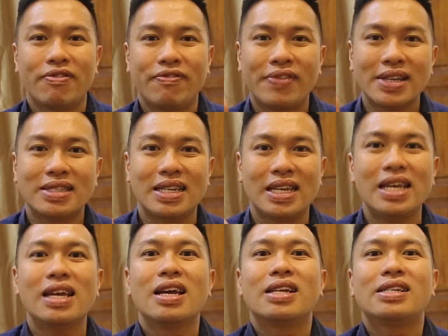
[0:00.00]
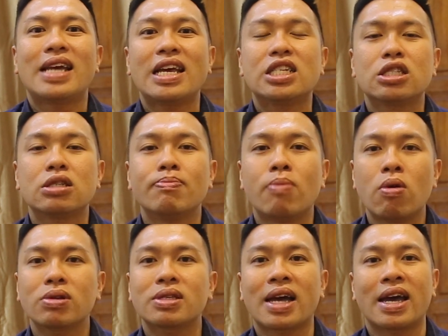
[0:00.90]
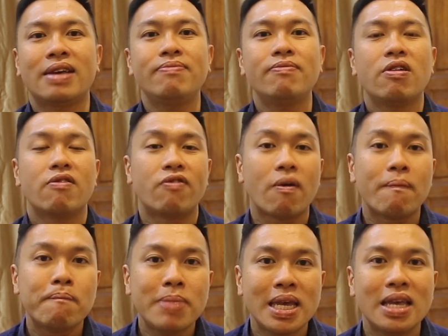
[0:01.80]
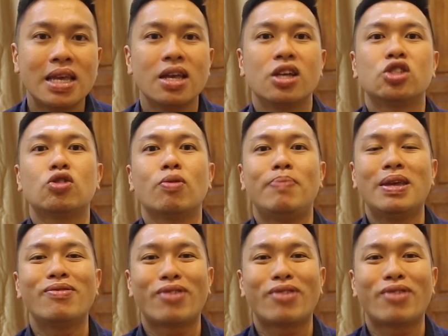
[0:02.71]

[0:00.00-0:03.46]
firstly, there is more time for me to be